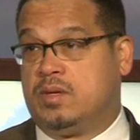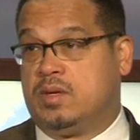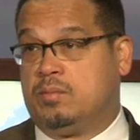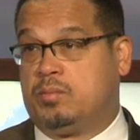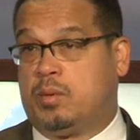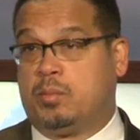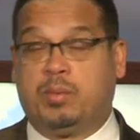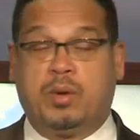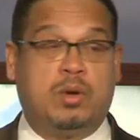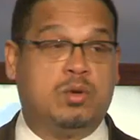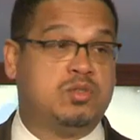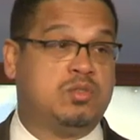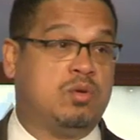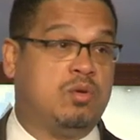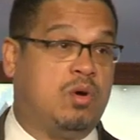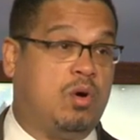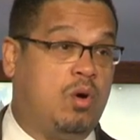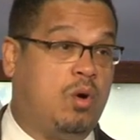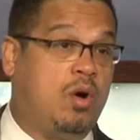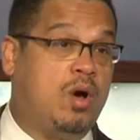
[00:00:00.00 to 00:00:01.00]

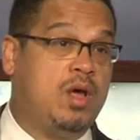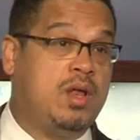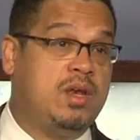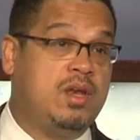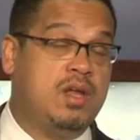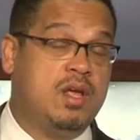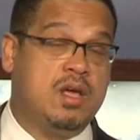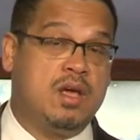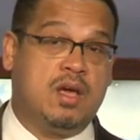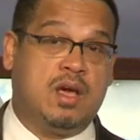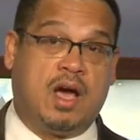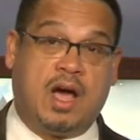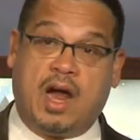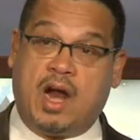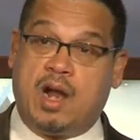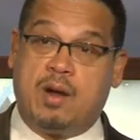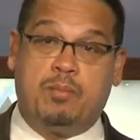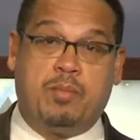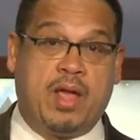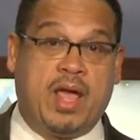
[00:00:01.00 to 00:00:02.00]
proposal on
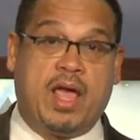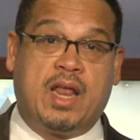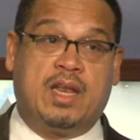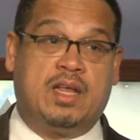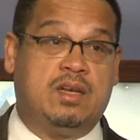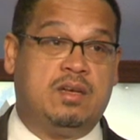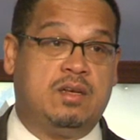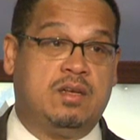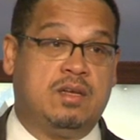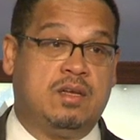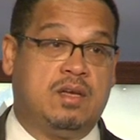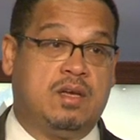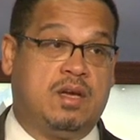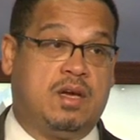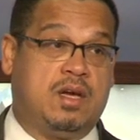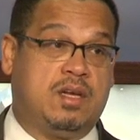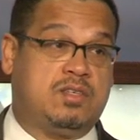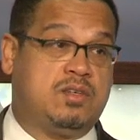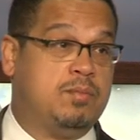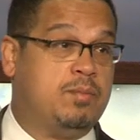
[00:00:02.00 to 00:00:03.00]
our ballot
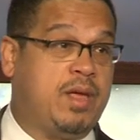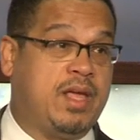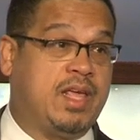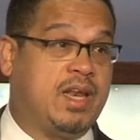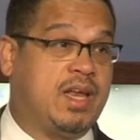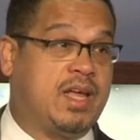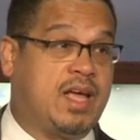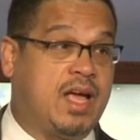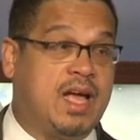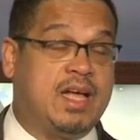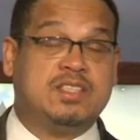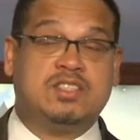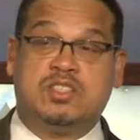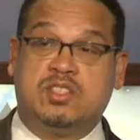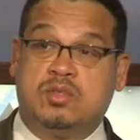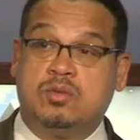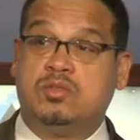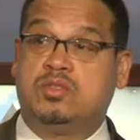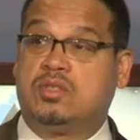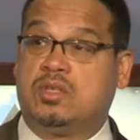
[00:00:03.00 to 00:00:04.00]
to make it a
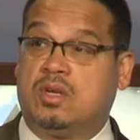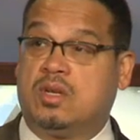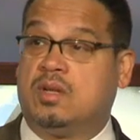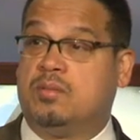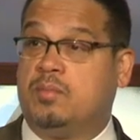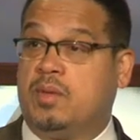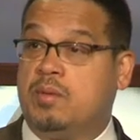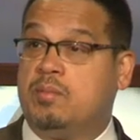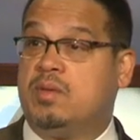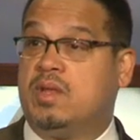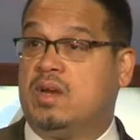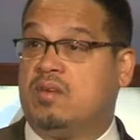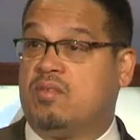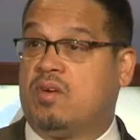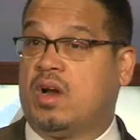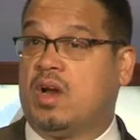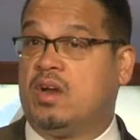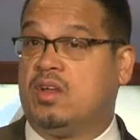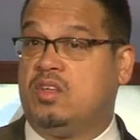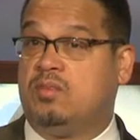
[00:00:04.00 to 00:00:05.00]
constitutional amendment of
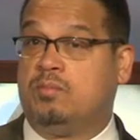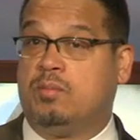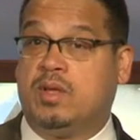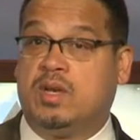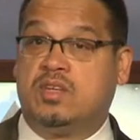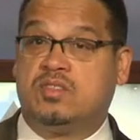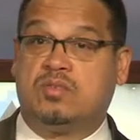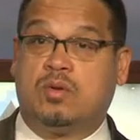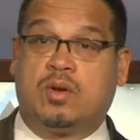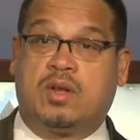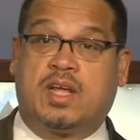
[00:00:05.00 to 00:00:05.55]
our Minnesota